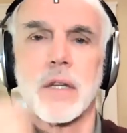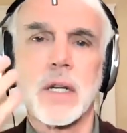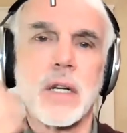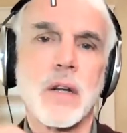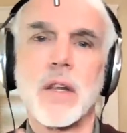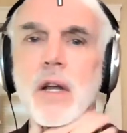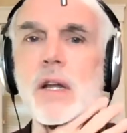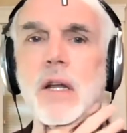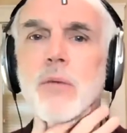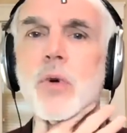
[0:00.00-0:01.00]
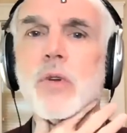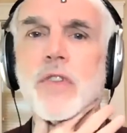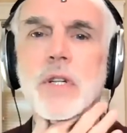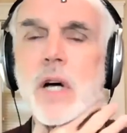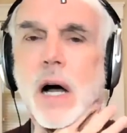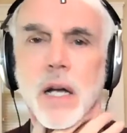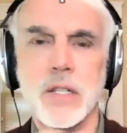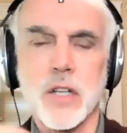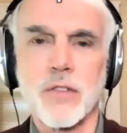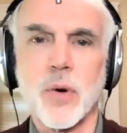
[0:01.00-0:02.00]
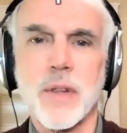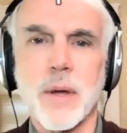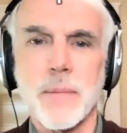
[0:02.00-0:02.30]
near the root of the tongue and so forth.